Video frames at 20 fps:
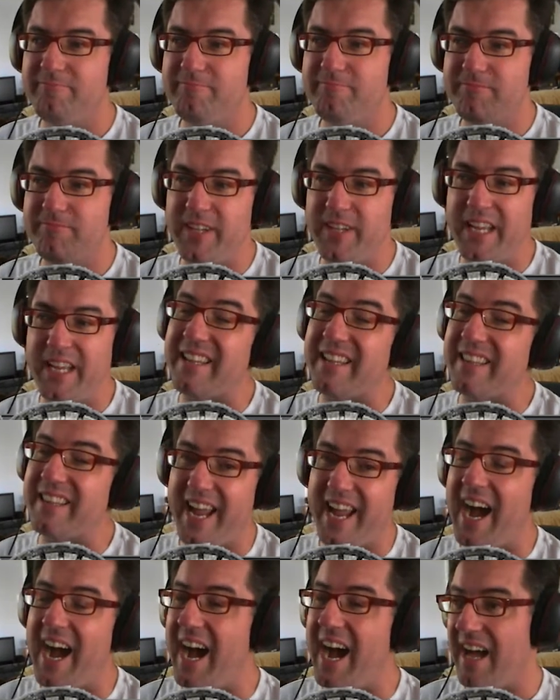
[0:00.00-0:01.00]
think
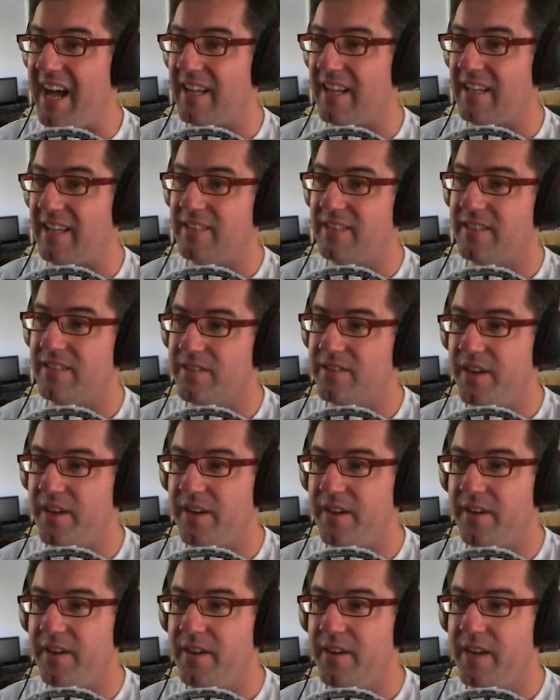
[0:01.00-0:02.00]
they are.
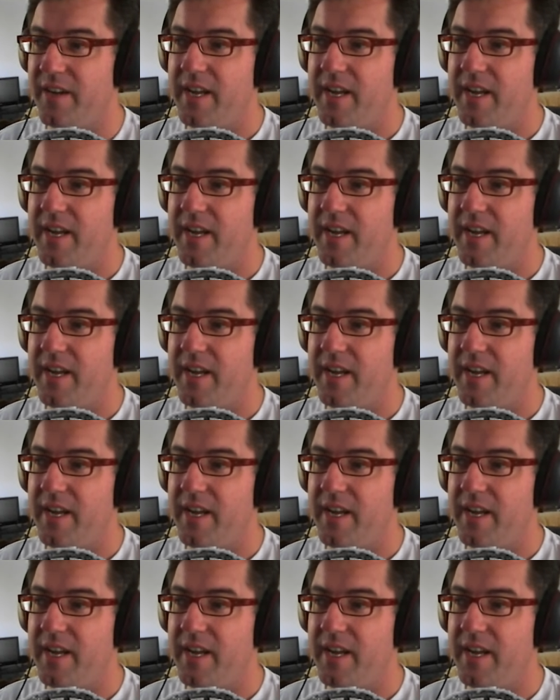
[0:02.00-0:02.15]
So